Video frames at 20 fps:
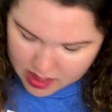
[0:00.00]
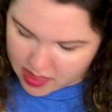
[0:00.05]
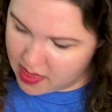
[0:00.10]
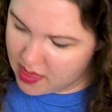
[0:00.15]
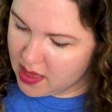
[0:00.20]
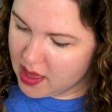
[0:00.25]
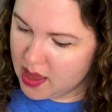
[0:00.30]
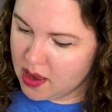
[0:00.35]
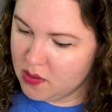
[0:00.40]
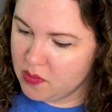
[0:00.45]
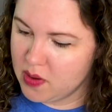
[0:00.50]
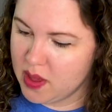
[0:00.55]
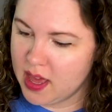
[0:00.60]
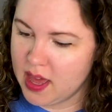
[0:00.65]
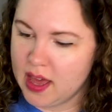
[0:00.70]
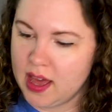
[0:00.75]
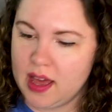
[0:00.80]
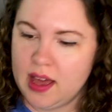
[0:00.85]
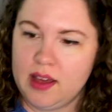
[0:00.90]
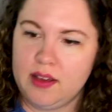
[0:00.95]
And then we
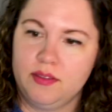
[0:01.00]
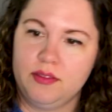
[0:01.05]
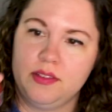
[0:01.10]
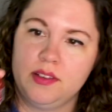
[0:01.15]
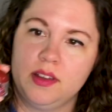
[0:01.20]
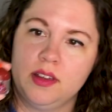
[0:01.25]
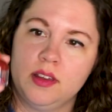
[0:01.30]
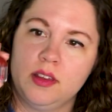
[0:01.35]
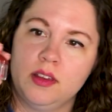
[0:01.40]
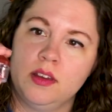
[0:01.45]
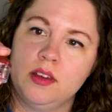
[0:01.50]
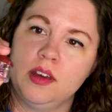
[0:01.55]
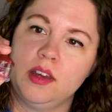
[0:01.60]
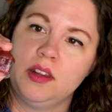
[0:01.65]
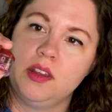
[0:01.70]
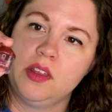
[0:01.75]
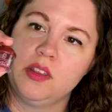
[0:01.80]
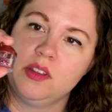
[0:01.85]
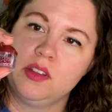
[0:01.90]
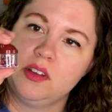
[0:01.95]
have
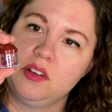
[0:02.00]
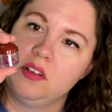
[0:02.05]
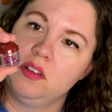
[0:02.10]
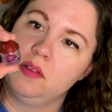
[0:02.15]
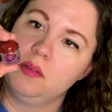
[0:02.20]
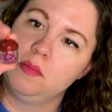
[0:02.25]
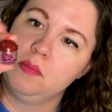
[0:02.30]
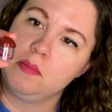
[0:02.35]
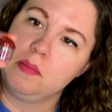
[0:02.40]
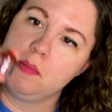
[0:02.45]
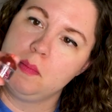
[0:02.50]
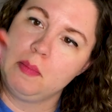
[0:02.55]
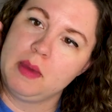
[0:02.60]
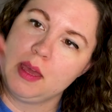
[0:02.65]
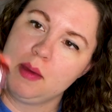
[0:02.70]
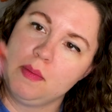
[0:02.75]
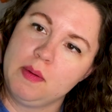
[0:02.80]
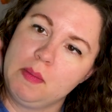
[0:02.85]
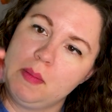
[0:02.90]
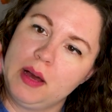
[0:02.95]
another little
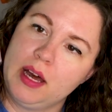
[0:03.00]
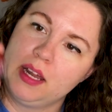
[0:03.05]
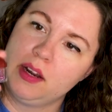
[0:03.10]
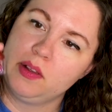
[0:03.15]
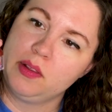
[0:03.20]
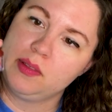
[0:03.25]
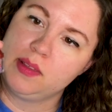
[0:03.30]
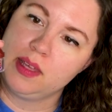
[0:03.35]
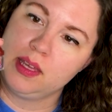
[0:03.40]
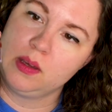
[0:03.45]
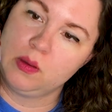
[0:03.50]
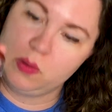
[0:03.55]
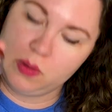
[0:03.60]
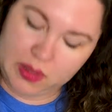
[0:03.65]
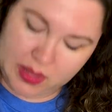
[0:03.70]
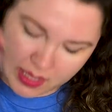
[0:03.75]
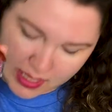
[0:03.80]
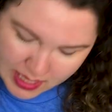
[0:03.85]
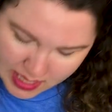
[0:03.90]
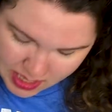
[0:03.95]
baby bottle thing with
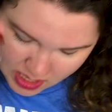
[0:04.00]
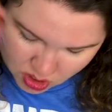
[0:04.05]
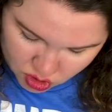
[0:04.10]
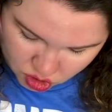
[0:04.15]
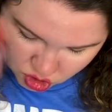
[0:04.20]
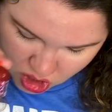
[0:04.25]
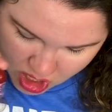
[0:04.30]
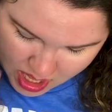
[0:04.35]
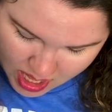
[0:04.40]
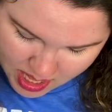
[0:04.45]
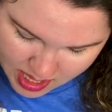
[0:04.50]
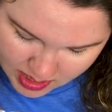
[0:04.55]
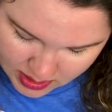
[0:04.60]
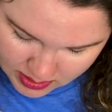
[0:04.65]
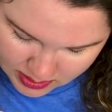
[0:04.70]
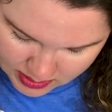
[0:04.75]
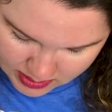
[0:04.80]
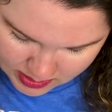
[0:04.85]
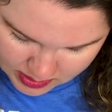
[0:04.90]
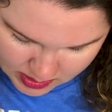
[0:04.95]
the
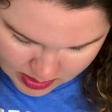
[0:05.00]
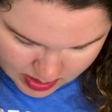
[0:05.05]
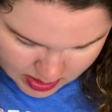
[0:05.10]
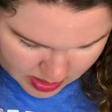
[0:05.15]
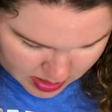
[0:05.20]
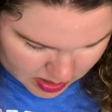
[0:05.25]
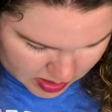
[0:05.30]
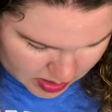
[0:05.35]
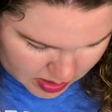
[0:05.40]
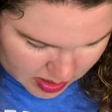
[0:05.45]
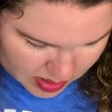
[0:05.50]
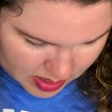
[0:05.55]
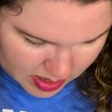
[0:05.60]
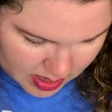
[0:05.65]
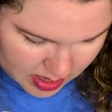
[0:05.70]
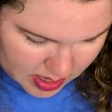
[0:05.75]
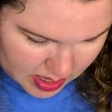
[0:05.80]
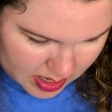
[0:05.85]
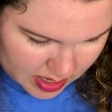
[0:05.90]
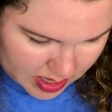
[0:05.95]
keychains.
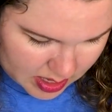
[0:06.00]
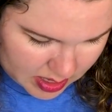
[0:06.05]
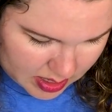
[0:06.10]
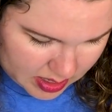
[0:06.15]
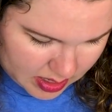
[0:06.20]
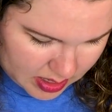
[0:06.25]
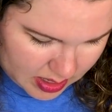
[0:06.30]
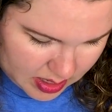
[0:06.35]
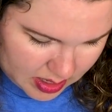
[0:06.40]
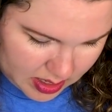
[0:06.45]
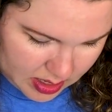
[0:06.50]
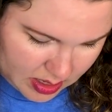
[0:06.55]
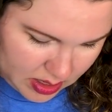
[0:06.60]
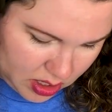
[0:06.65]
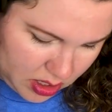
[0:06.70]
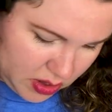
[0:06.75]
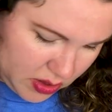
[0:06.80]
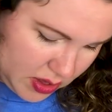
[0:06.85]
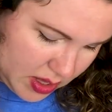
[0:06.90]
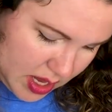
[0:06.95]
And it
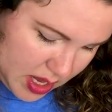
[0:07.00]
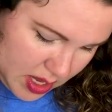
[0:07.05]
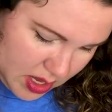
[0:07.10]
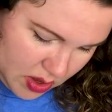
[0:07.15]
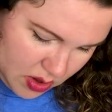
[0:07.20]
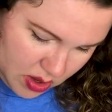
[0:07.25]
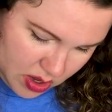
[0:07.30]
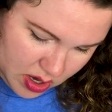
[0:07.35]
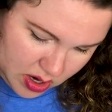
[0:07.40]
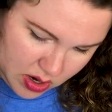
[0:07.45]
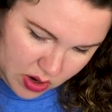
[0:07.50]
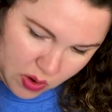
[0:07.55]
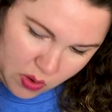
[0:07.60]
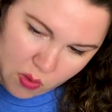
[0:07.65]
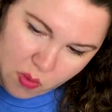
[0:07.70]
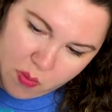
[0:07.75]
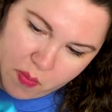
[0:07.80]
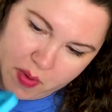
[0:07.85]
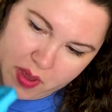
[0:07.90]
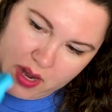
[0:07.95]
looks like you can
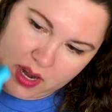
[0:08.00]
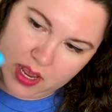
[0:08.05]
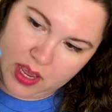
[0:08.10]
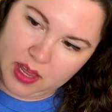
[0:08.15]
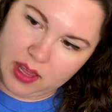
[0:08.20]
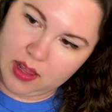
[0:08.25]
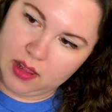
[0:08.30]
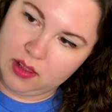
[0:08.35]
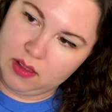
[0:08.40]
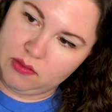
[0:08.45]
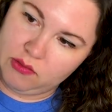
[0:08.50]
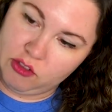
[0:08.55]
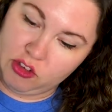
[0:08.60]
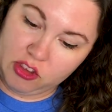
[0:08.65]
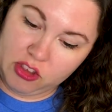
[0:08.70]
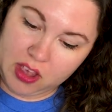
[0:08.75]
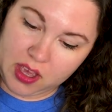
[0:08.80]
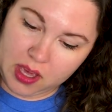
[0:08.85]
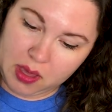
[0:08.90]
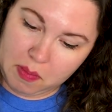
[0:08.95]
open it
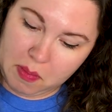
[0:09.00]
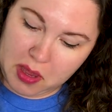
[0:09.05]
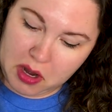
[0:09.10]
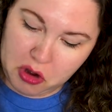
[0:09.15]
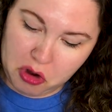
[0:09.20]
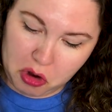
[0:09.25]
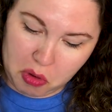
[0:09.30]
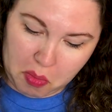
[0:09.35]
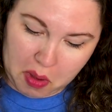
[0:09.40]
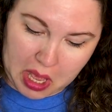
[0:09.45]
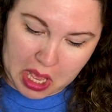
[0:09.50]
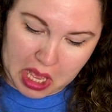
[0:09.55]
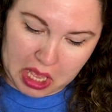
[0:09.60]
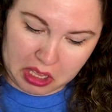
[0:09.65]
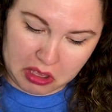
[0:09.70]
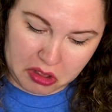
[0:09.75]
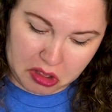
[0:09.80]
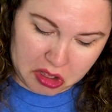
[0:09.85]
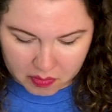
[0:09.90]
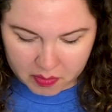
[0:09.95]
just like a bento
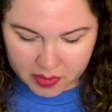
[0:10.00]
box.